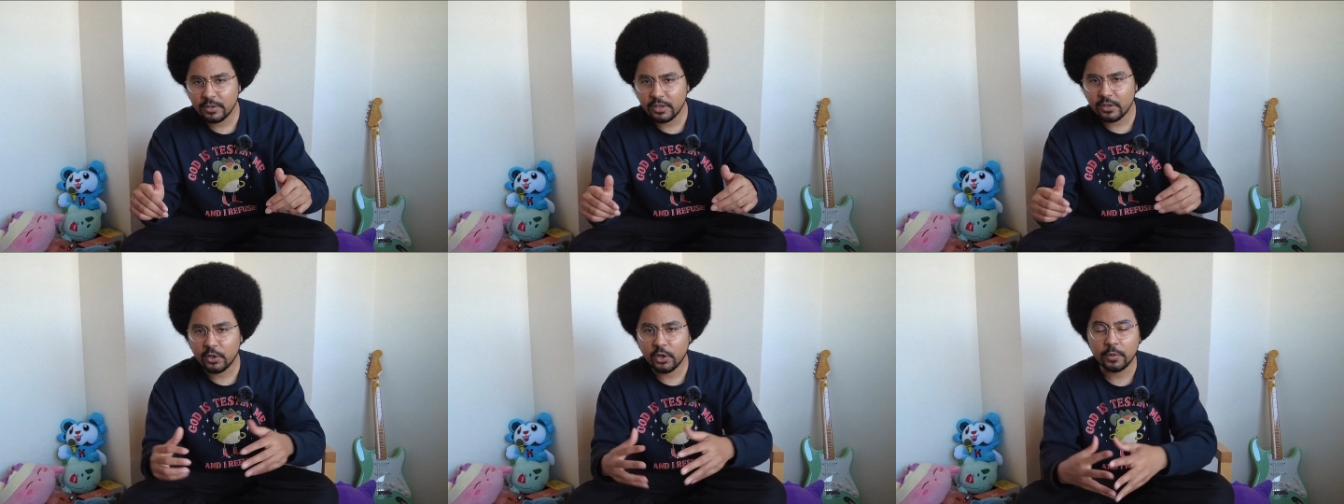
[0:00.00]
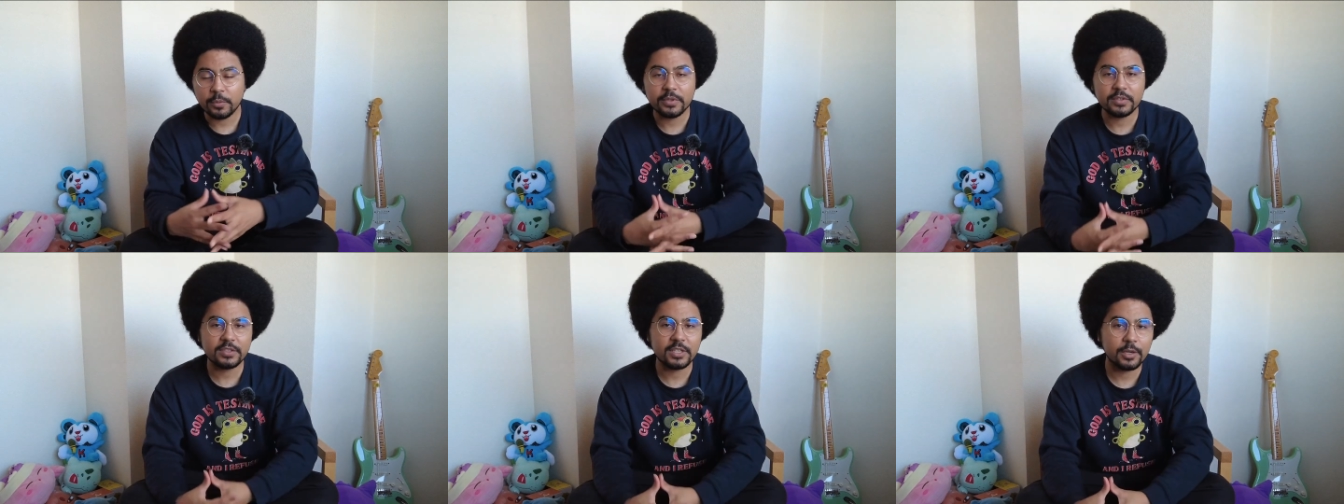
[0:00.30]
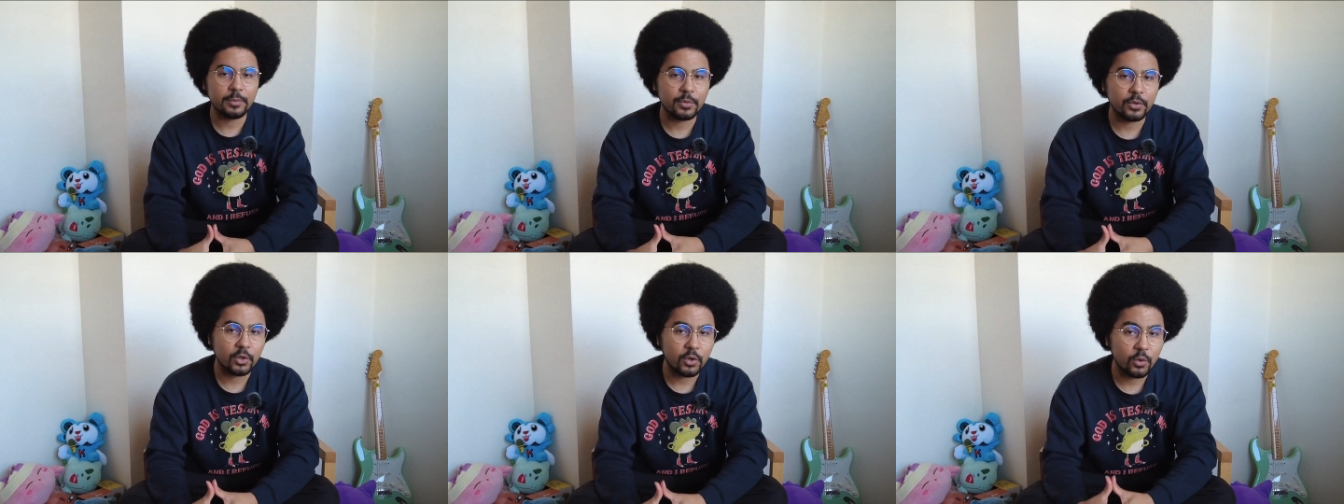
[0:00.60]
in the comments
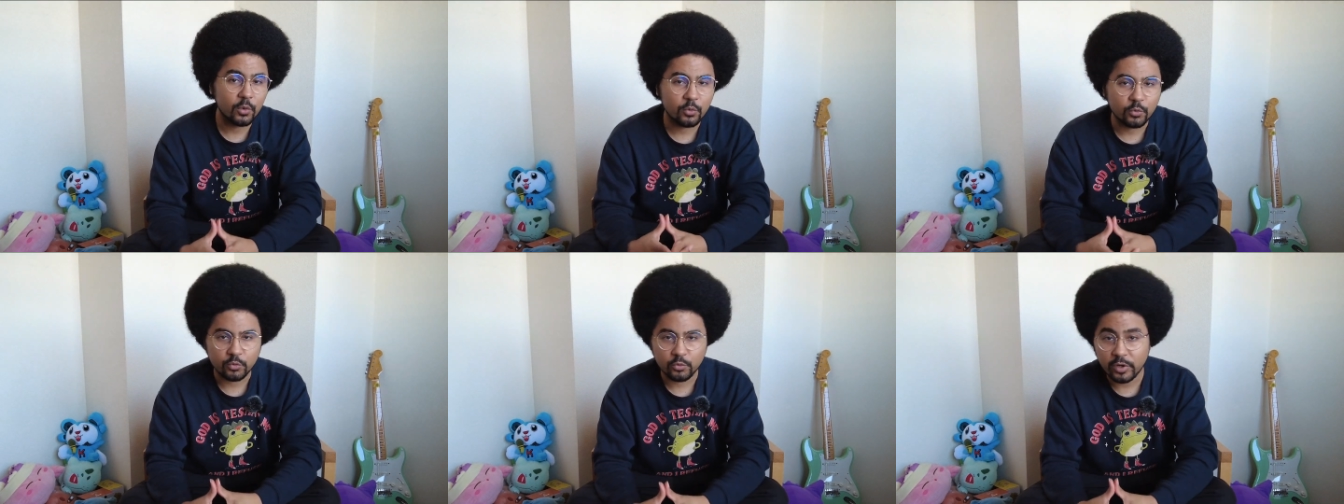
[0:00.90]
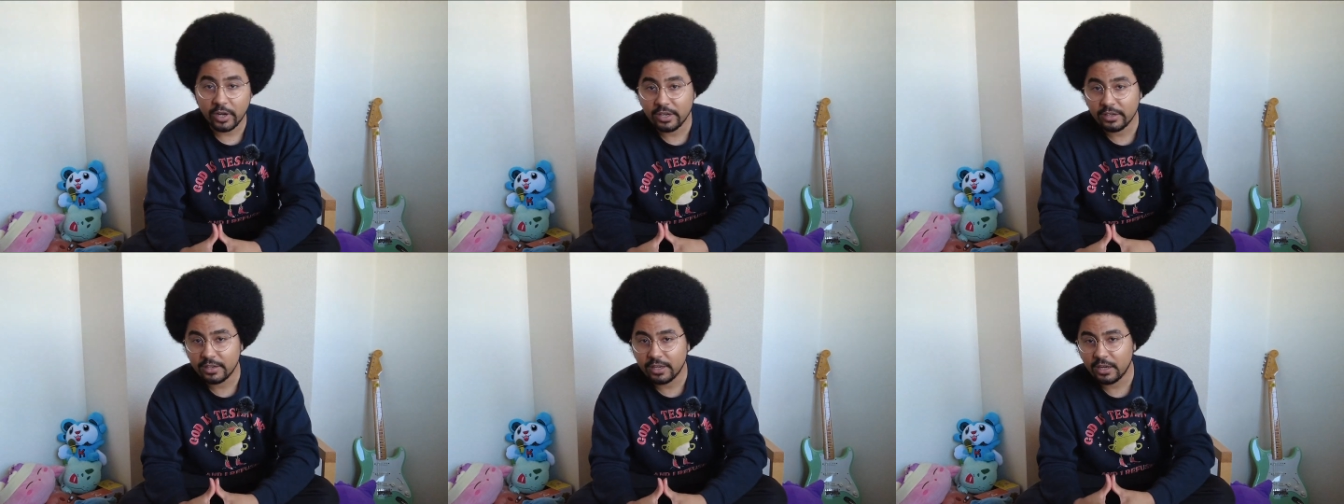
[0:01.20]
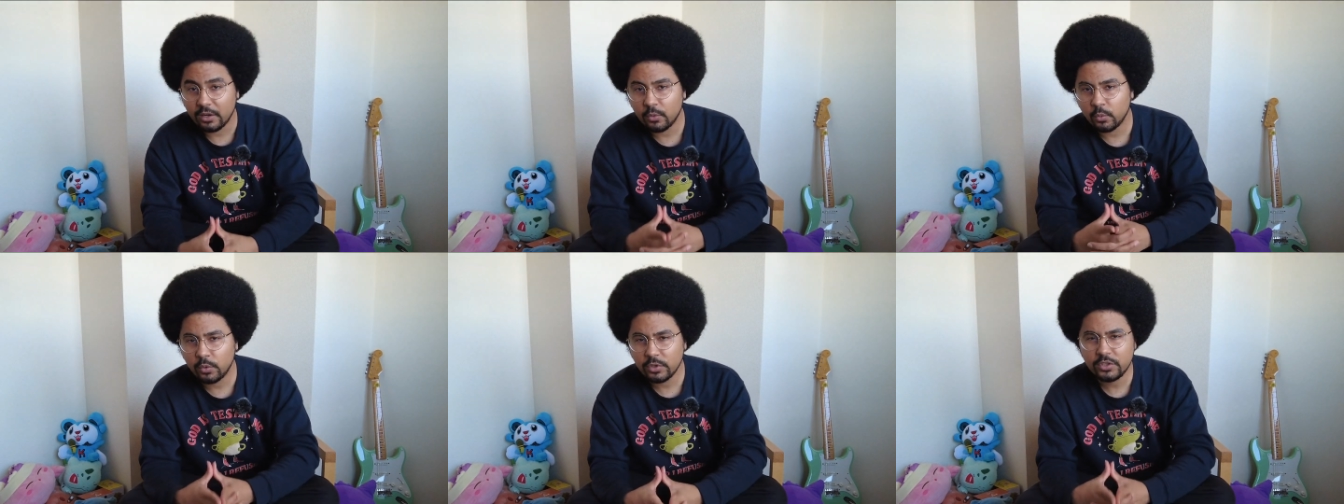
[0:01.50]
down below right
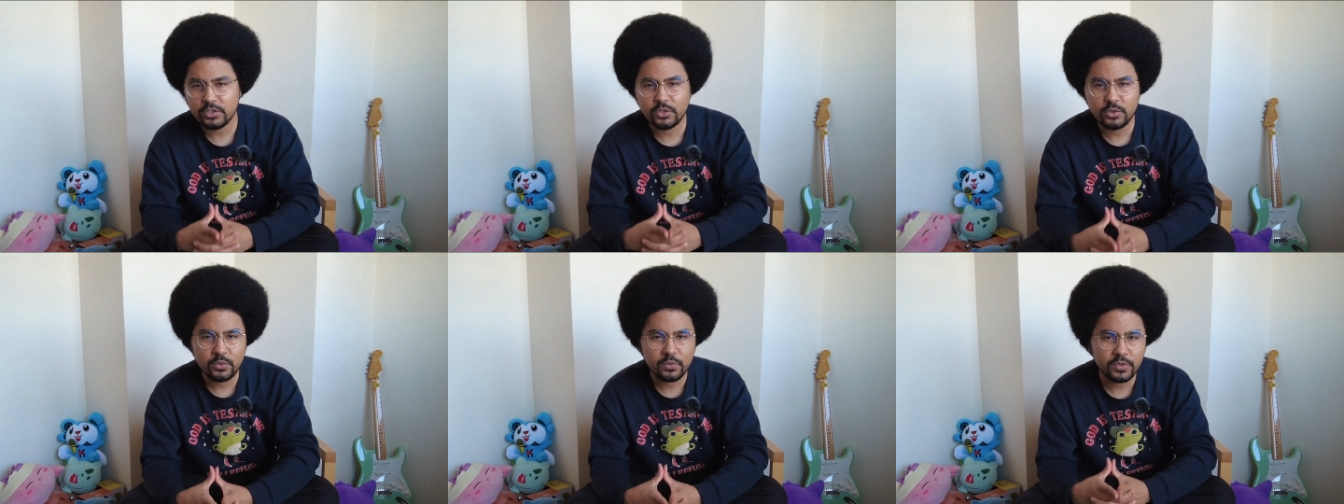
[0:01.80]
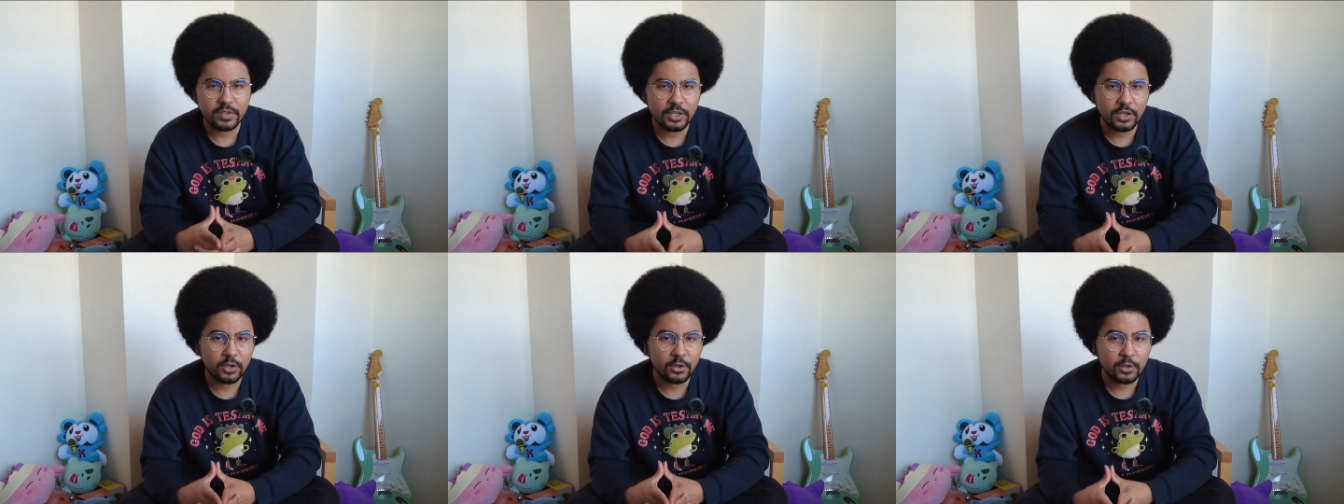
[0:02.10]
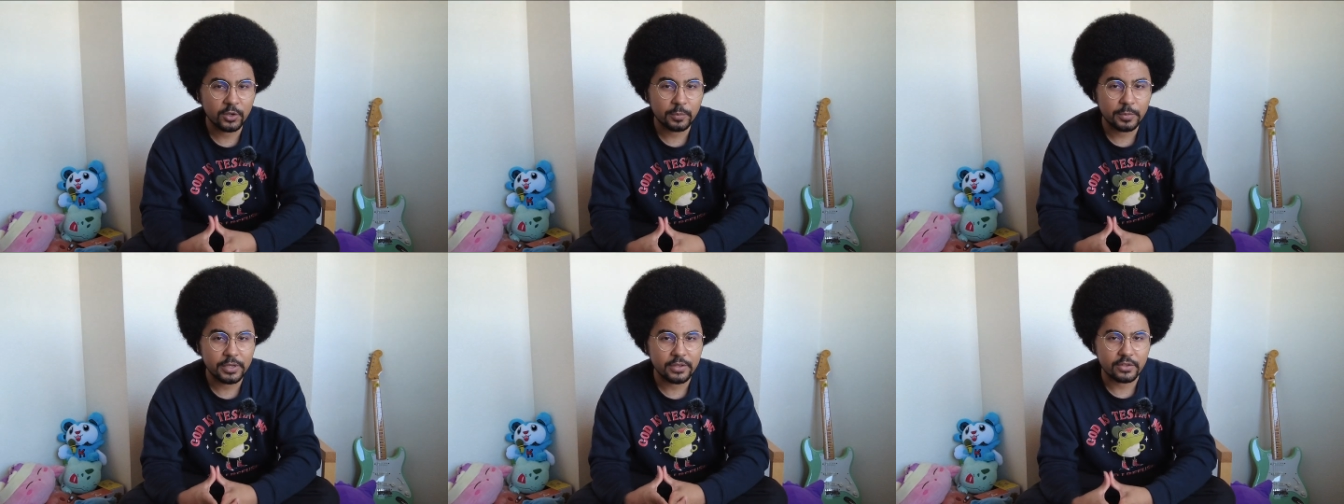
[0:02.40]
now, what do you think are going
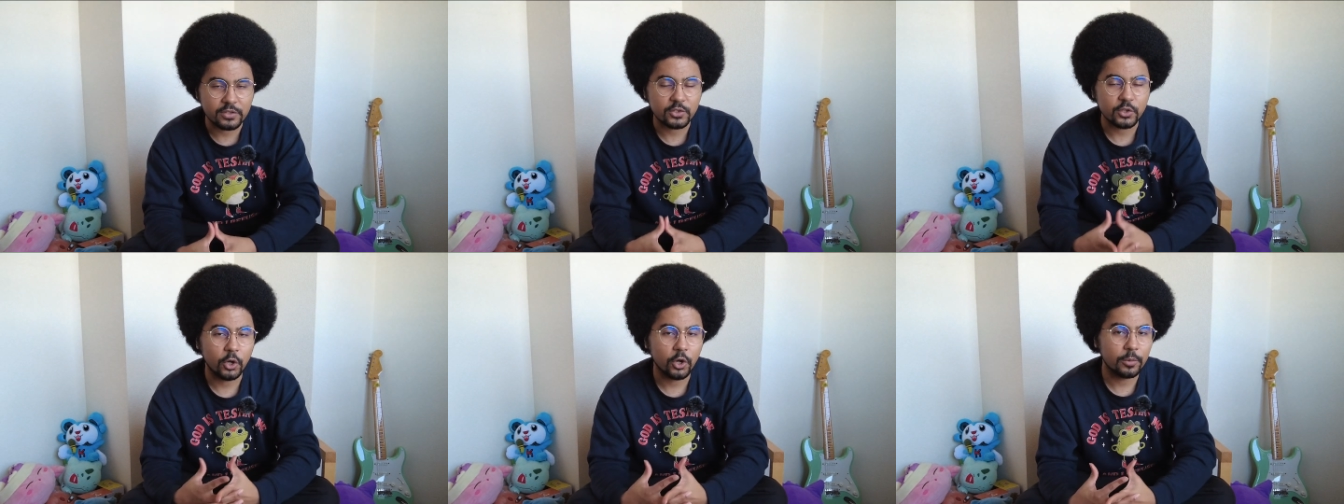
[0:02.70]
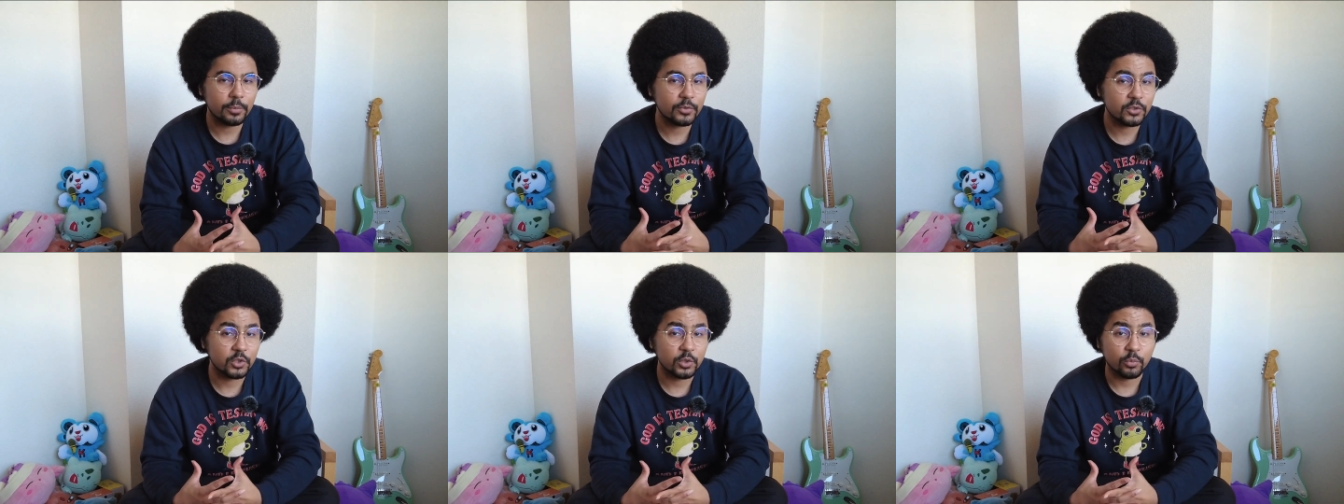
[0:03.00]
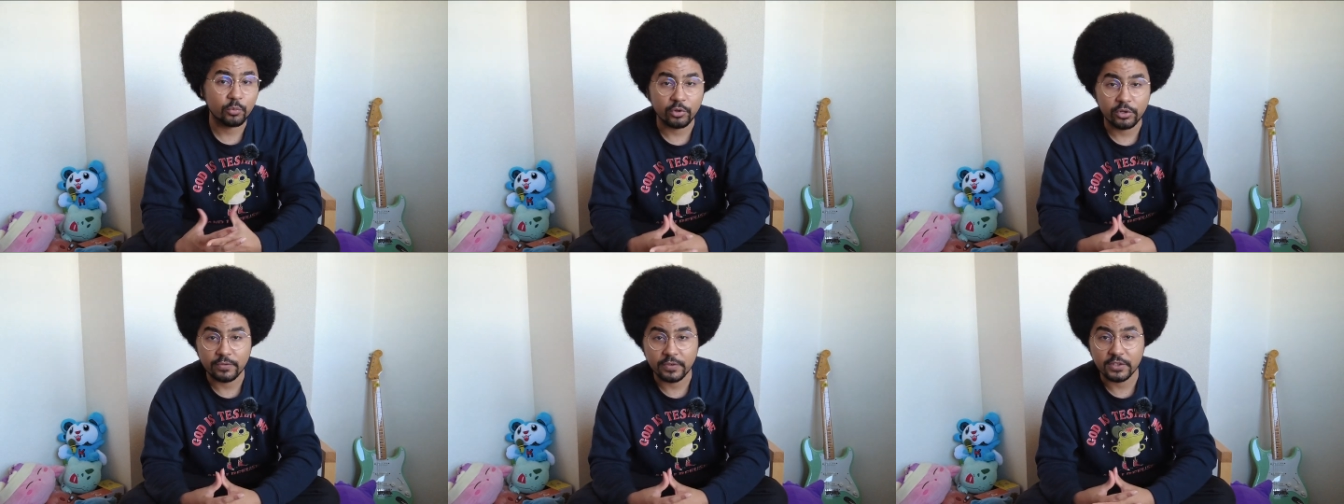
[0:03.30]
to be the top 2
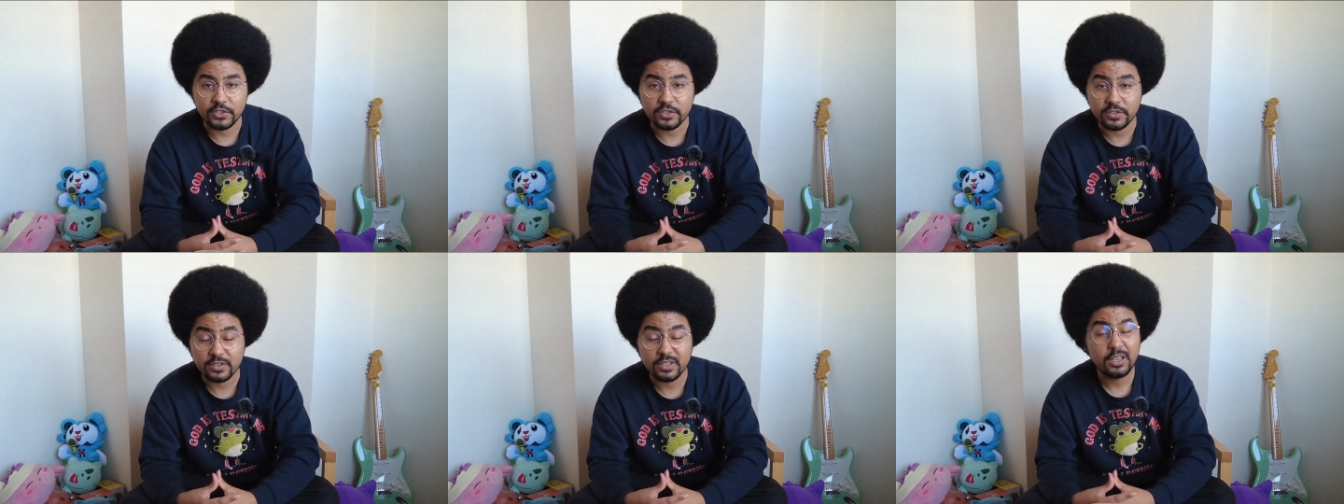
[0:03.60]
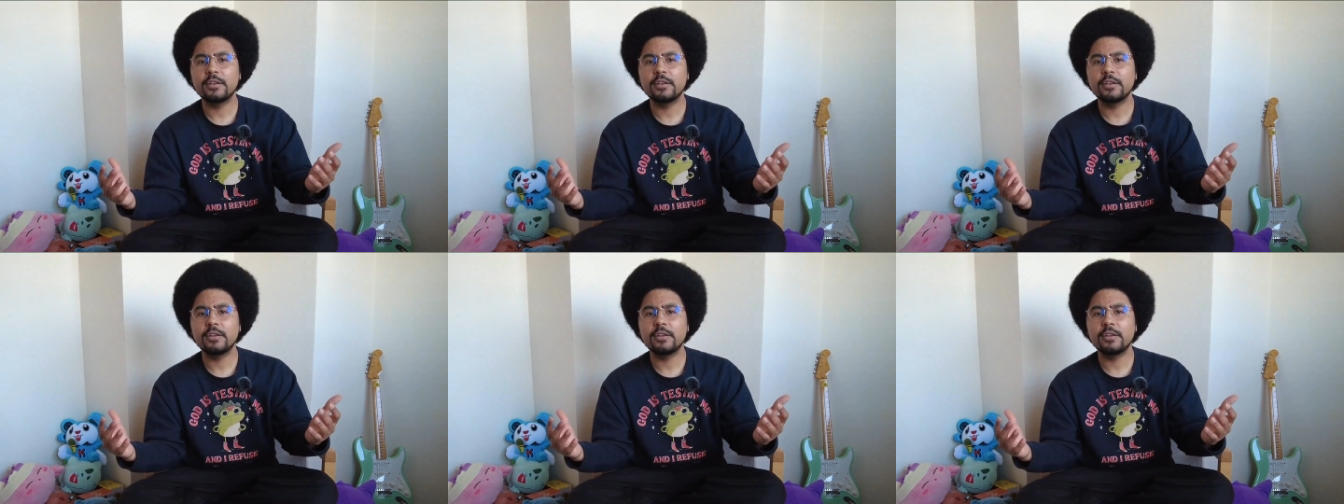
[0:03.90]
prefectures?